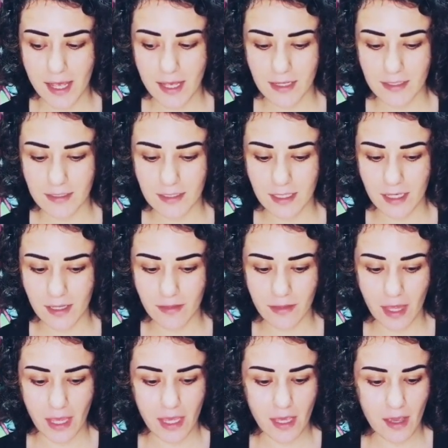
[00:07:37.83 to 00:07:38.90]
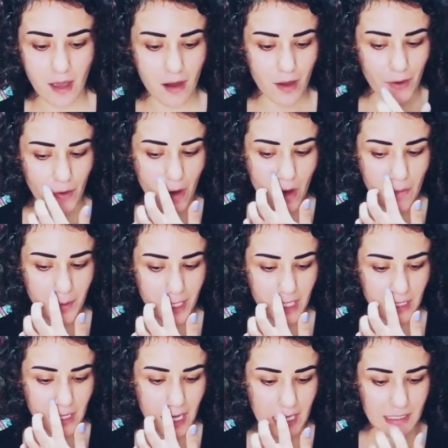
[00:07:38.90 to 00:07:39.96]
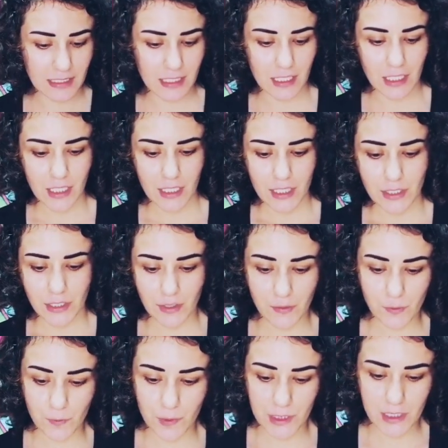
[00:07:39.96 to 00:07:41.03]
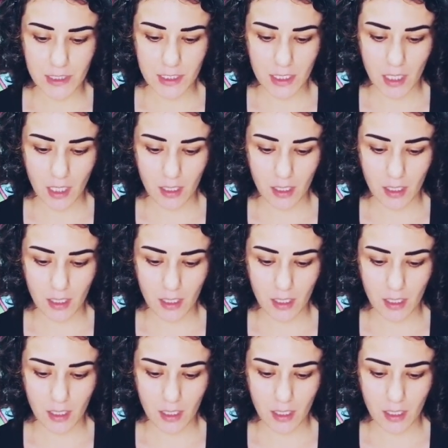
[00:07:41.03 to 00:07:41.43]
And they are hoping that you would